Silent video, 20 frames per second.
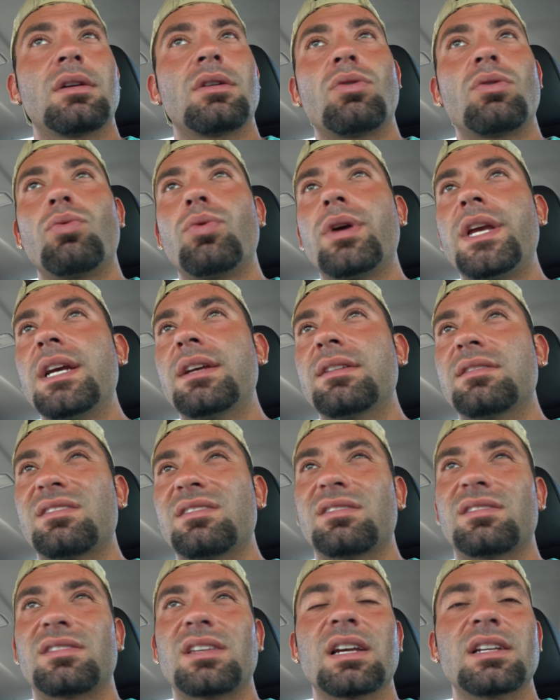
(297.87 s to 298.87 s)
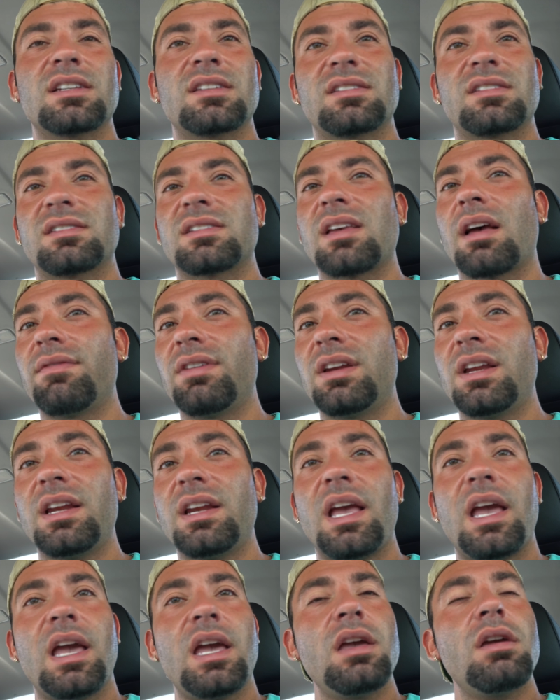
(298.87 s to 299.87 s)
weeks 6, 7, and
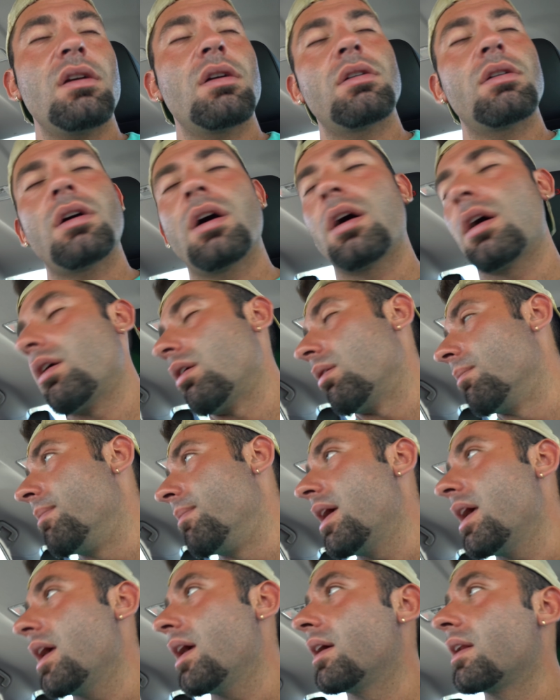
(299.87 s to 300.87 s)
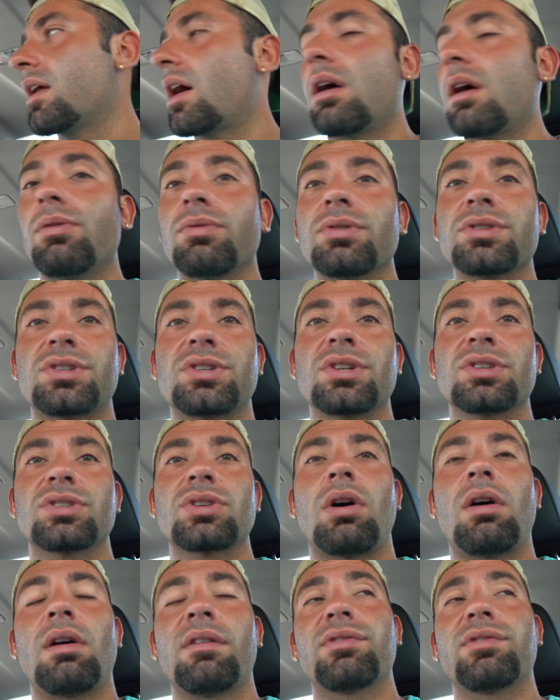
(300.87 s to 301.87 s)
8, oh man, I was just
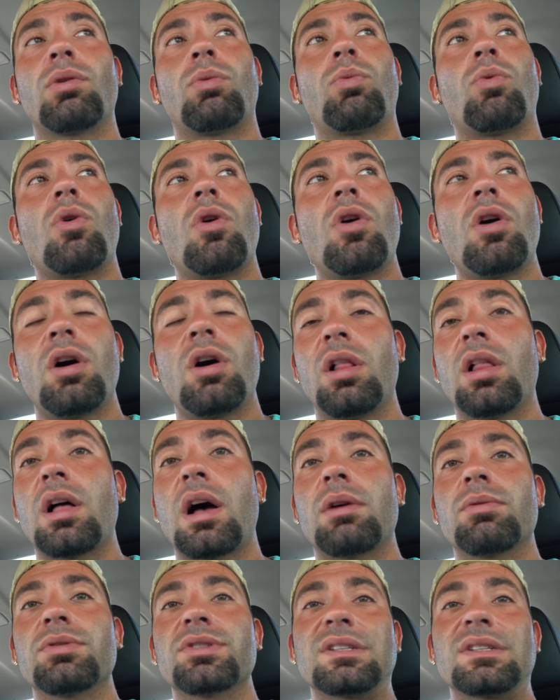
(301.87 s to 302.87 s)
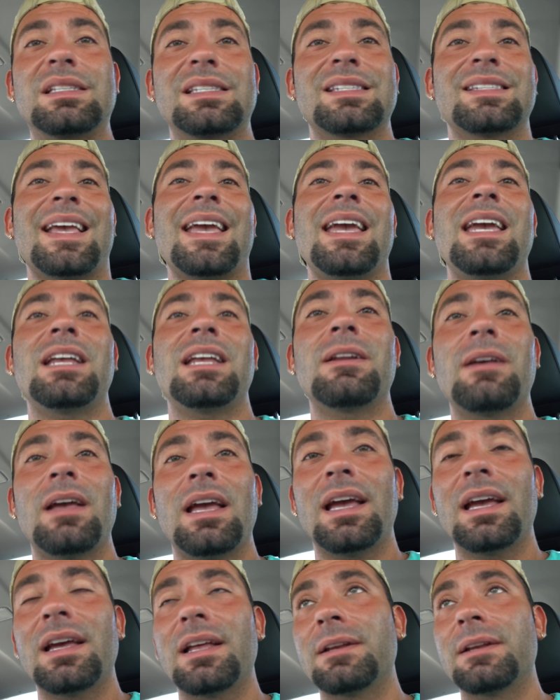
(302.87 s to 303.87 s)
off the wall. I was insane.
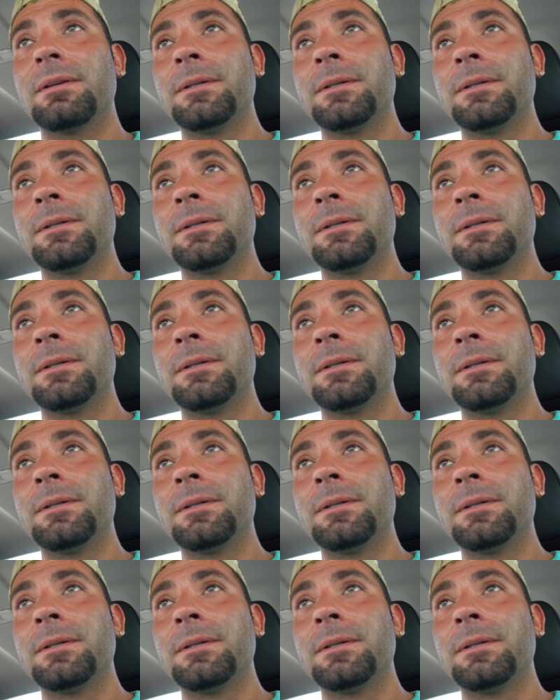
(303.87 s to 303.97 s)
And